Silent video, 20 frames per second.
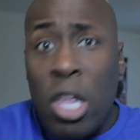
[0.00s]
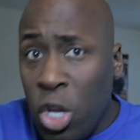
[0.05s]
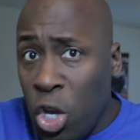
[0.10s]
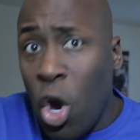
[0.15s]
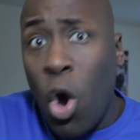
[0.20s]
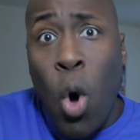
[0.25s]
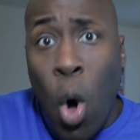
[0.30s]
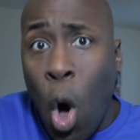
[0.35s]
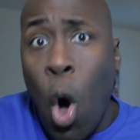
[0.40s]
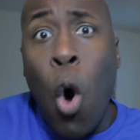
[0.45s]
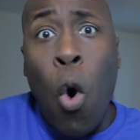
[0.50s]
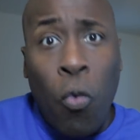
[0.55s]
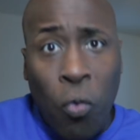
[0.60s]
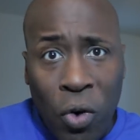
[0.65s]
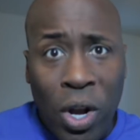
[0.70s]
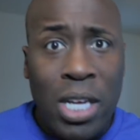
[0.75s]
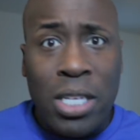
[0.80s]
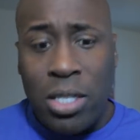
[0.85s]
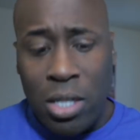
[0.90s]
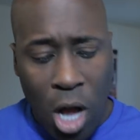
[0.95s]
Your own
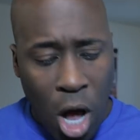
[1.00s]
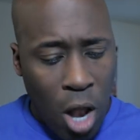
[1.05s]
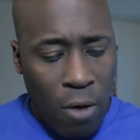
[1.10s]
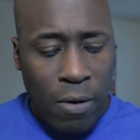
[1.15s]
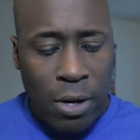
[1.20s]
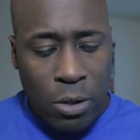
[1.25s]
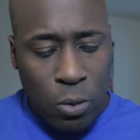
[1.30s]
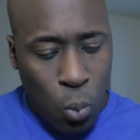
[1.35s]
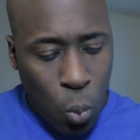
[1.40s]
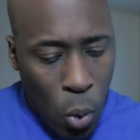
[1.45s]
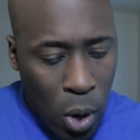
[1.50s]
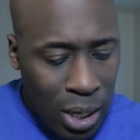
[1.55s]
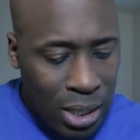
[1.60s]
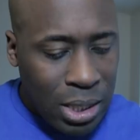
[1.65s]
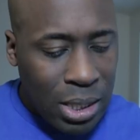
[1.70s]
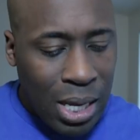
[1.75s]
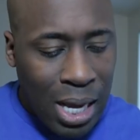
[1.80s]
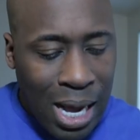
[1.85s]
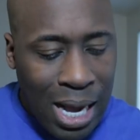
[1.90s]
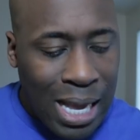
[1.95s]
risk tolerance
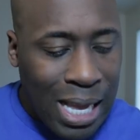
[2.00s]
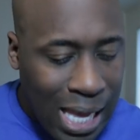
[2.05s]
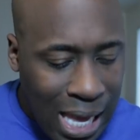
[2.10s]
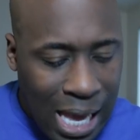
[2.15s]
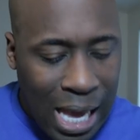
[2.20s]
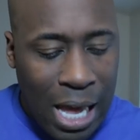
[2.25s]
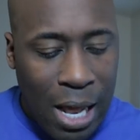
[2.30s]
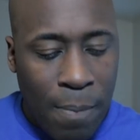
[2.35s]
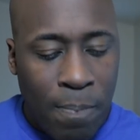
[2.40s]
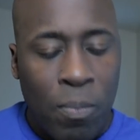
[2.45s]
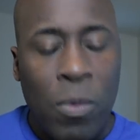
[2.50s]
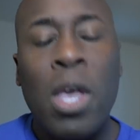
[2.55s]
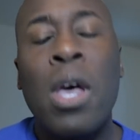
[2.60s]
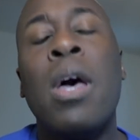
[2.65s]
once again.